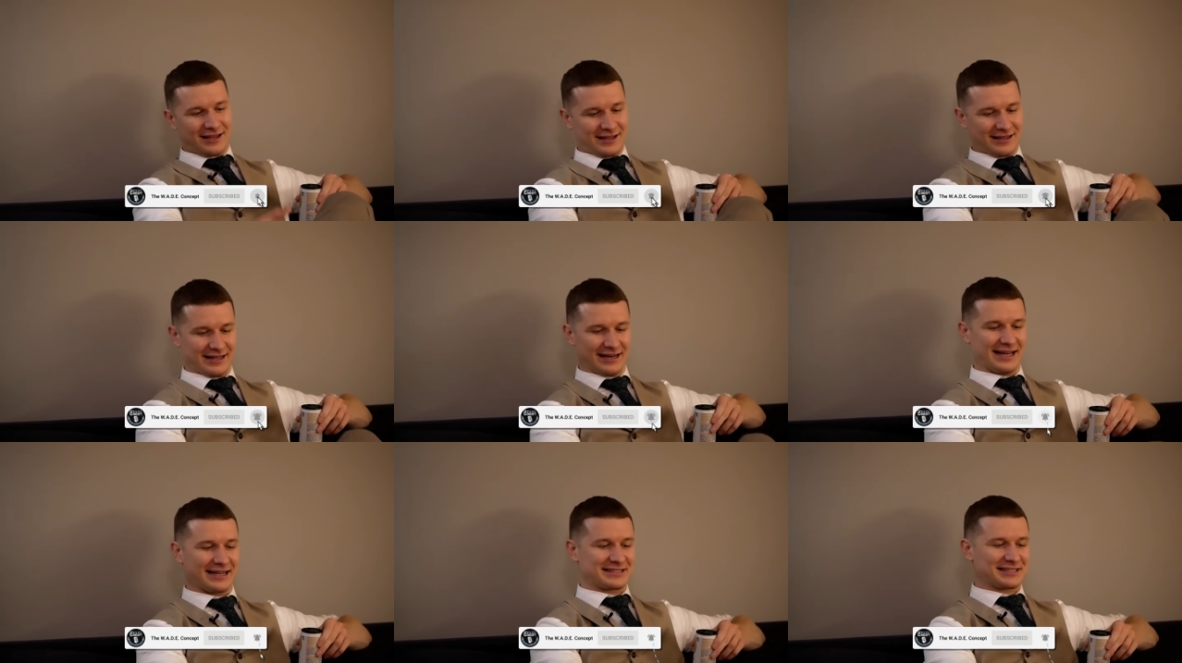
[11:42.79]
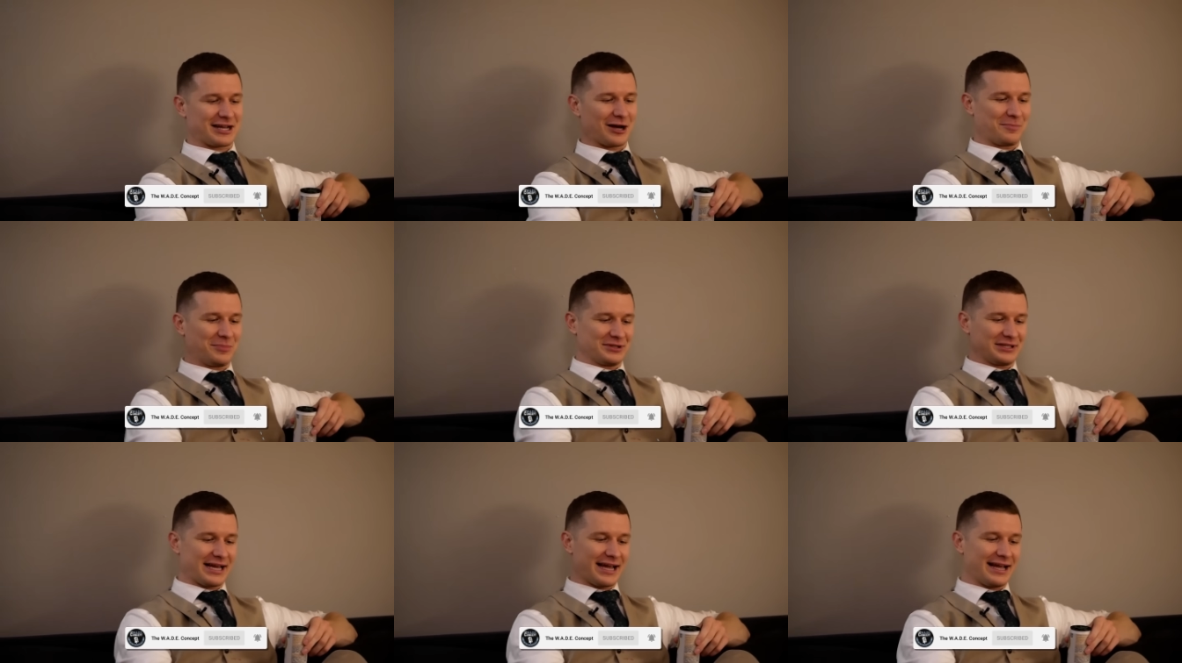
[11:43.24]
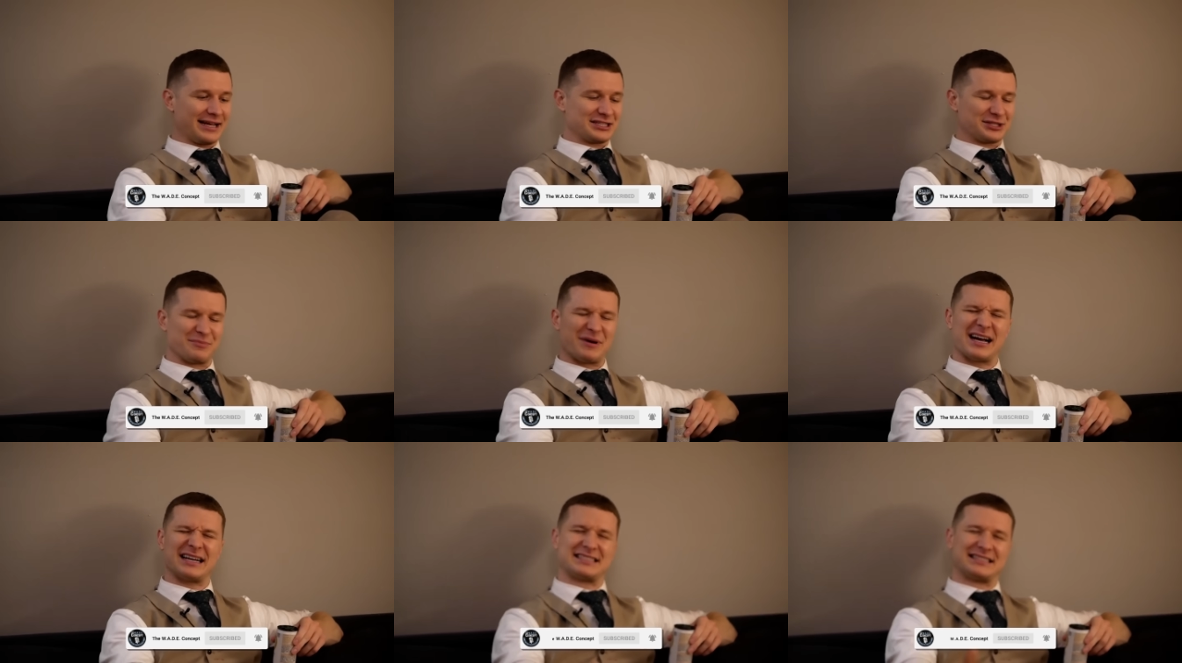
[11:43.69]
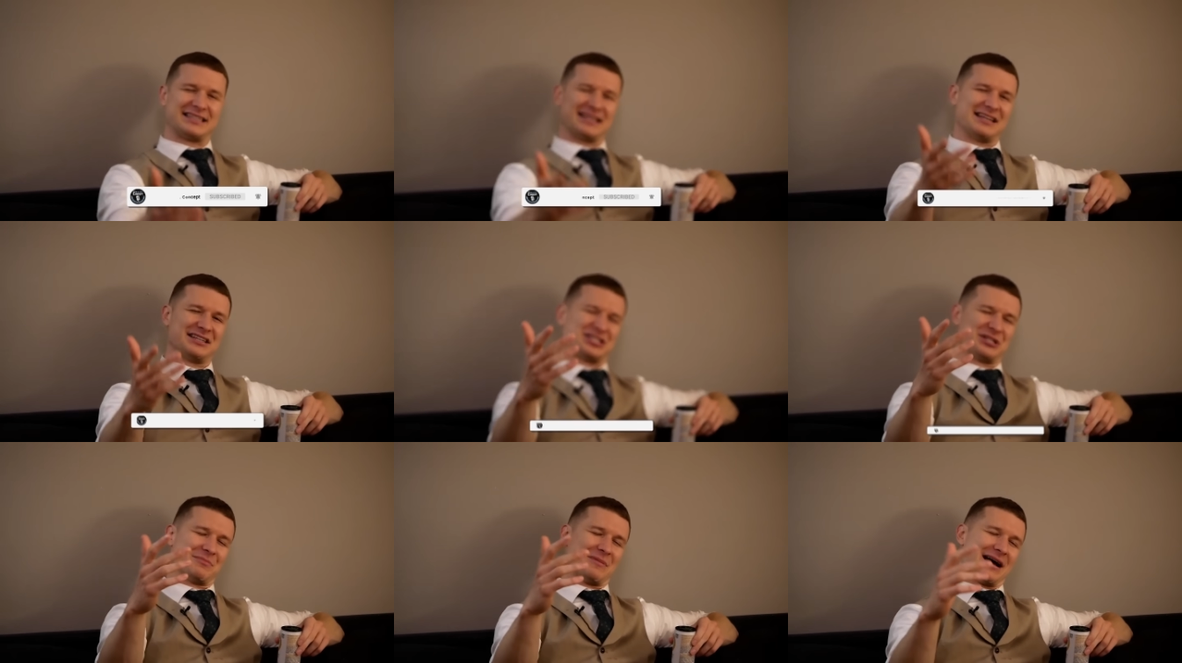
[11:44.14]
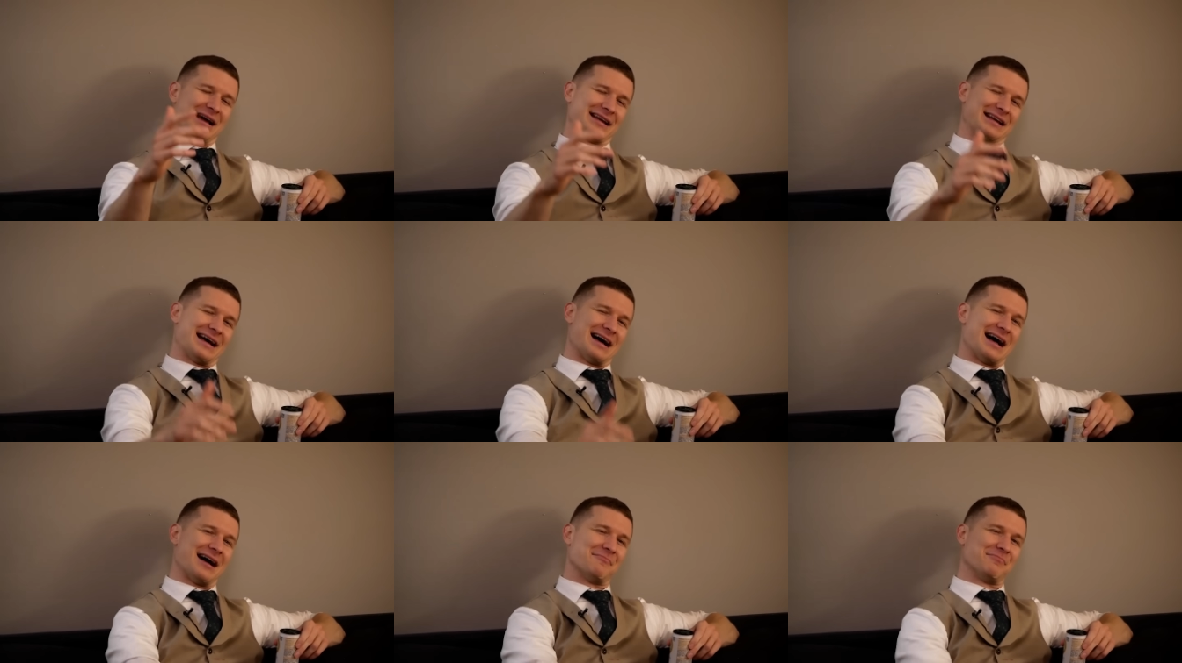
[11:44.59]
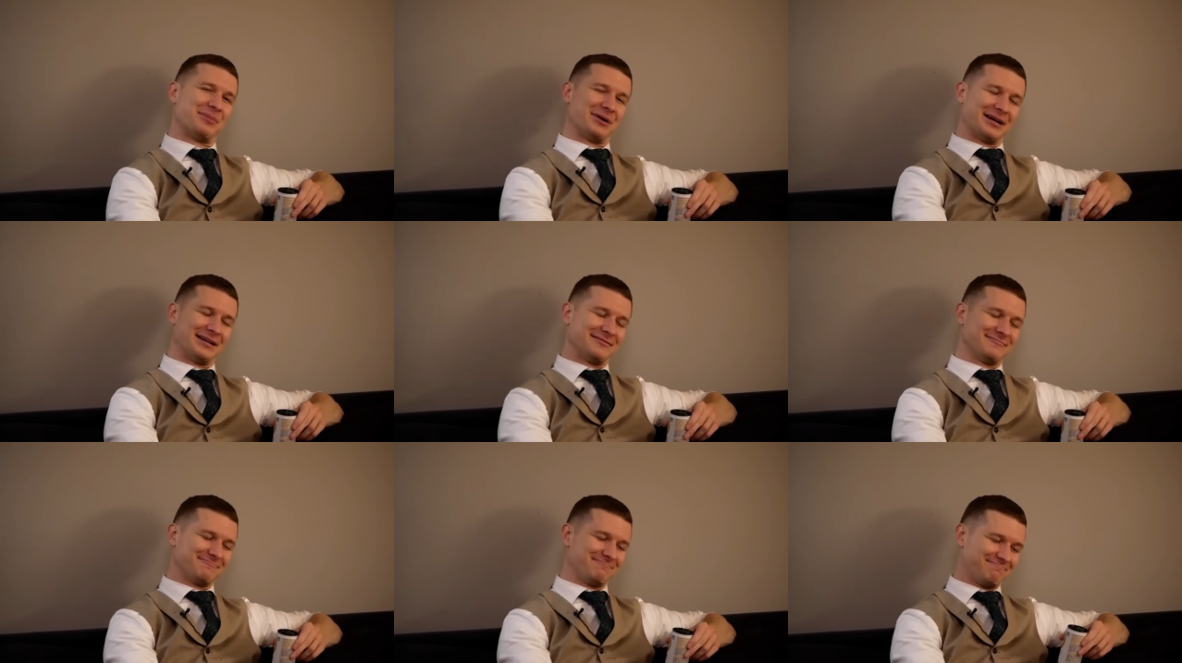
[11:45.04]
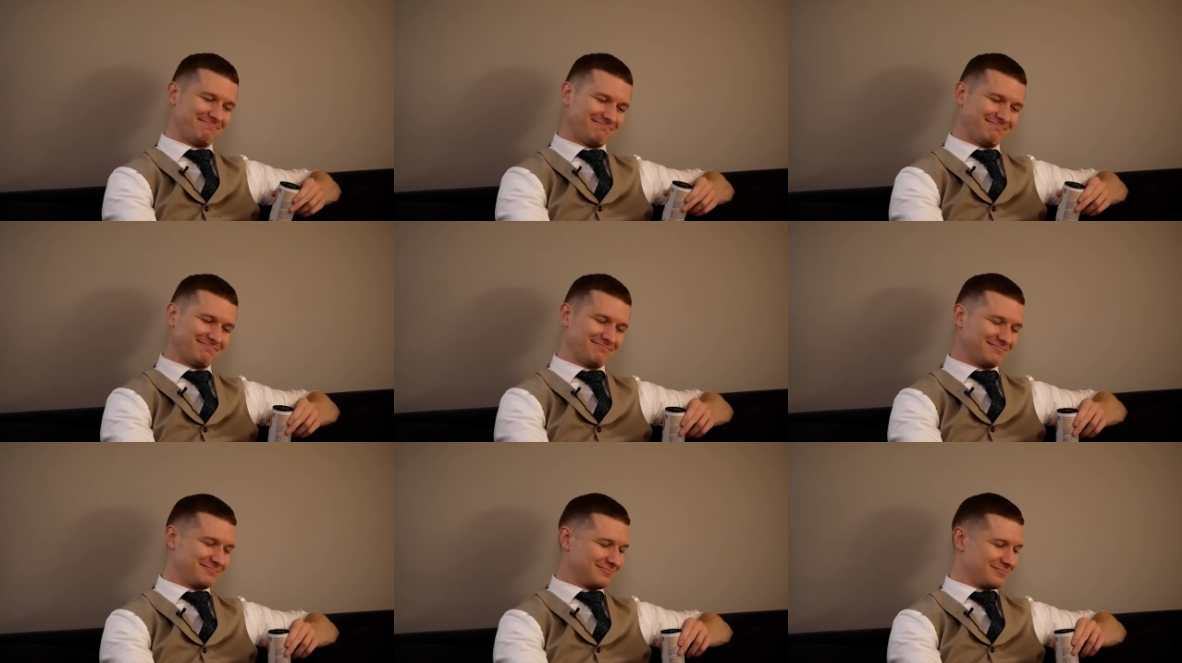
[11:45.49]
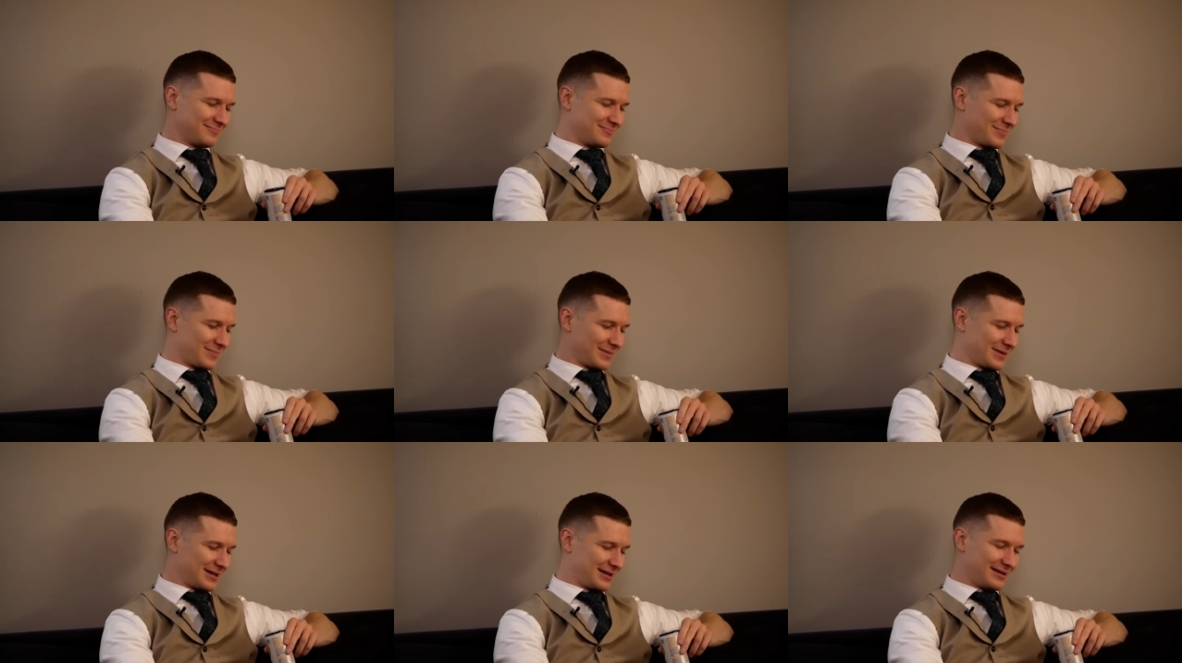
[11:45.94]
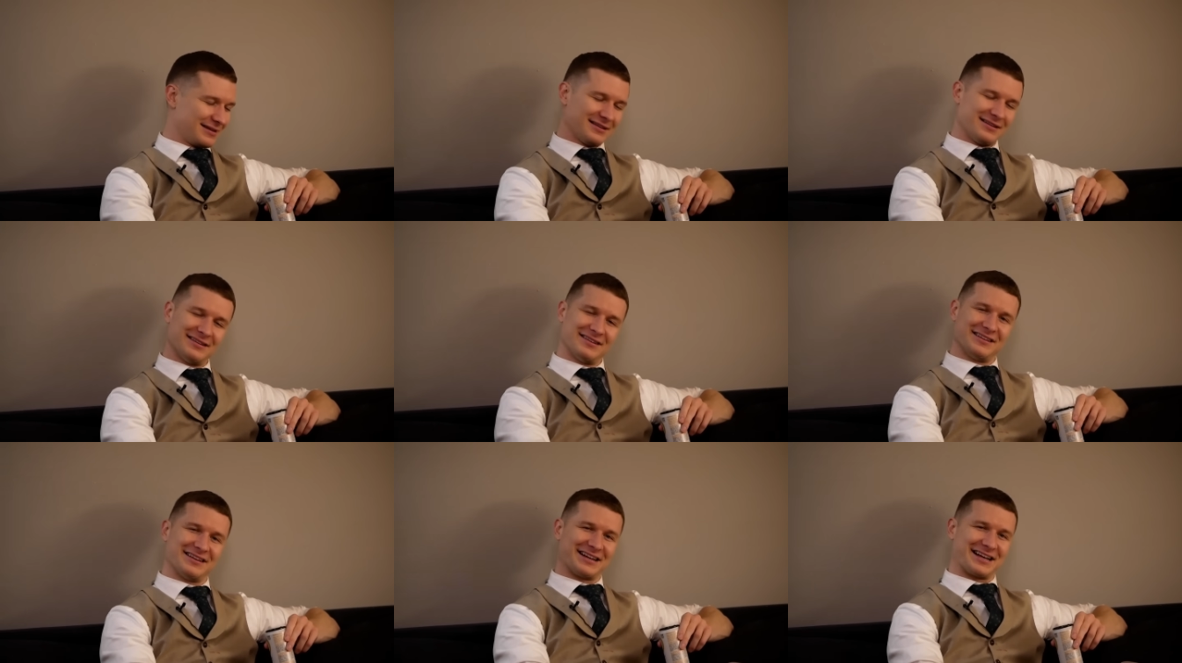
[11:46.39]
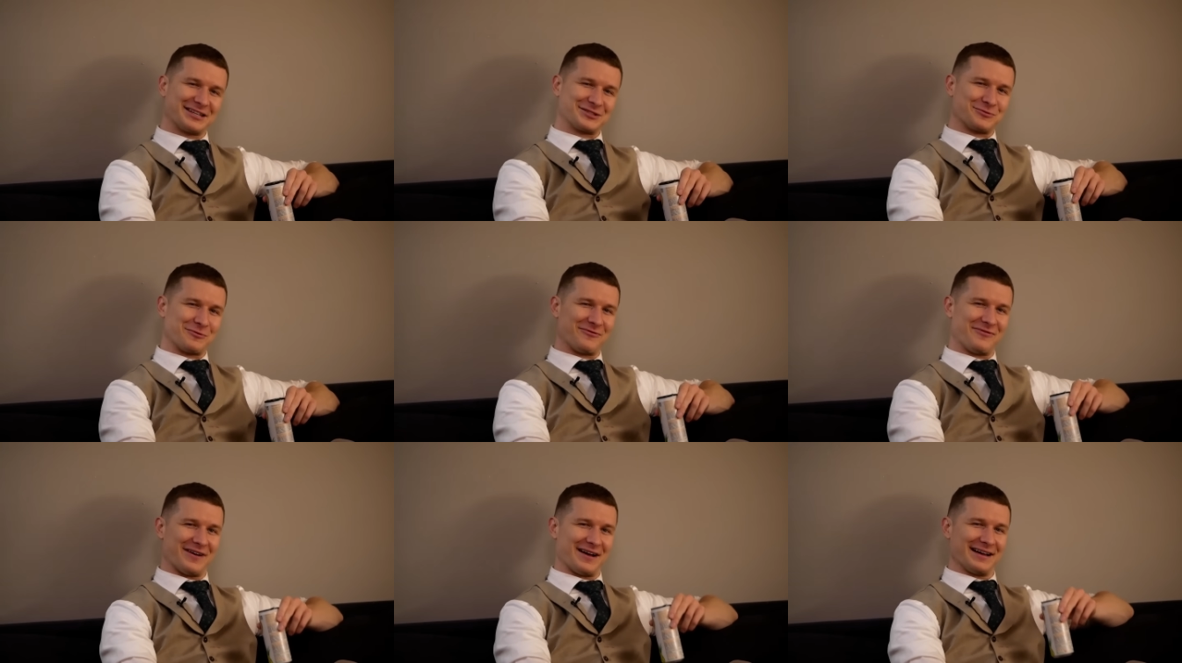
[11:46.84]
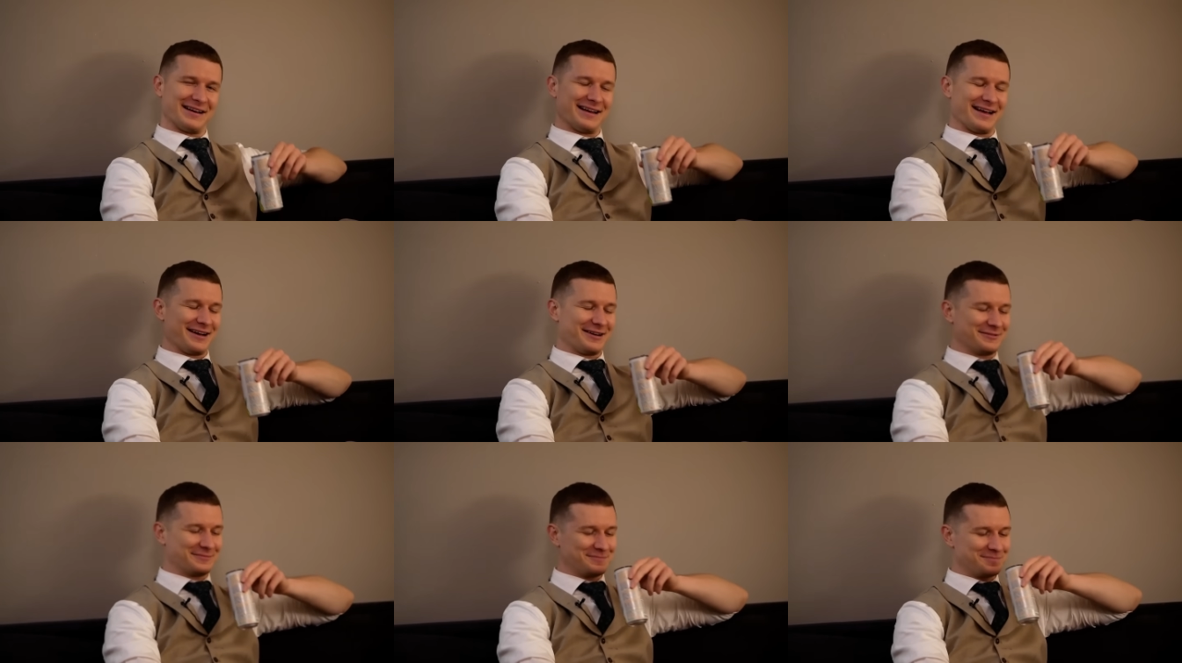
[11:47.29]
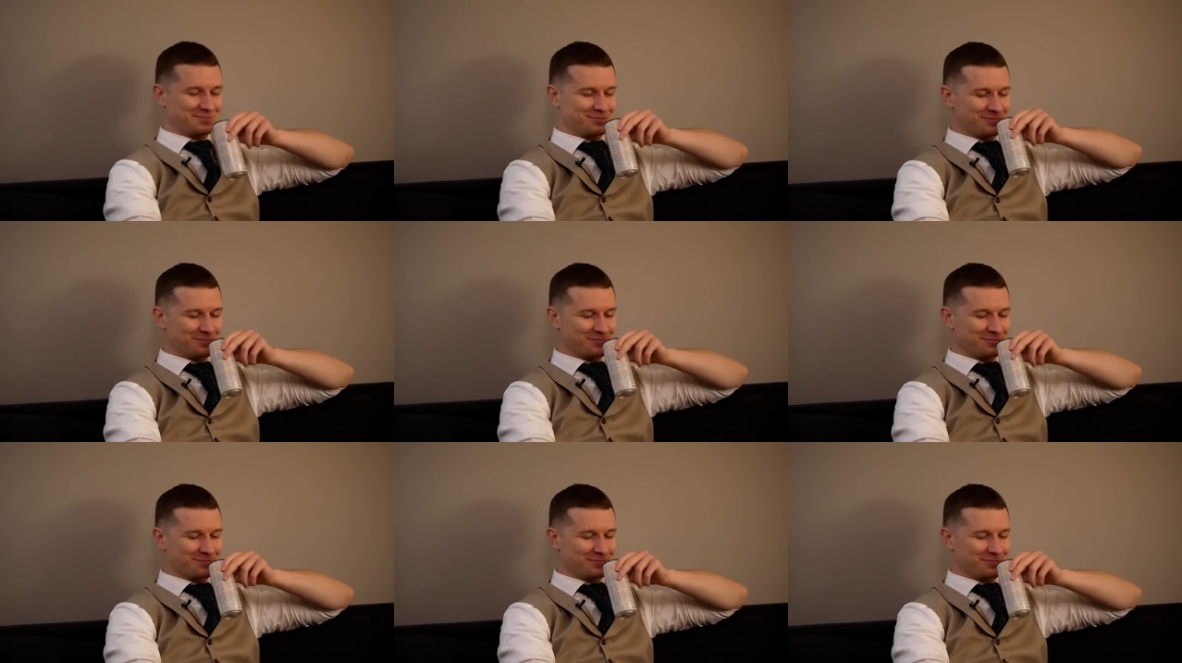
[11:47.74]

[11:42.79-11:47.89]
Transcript: the next couple days, you might see us, you might not, but I guess we'll find out.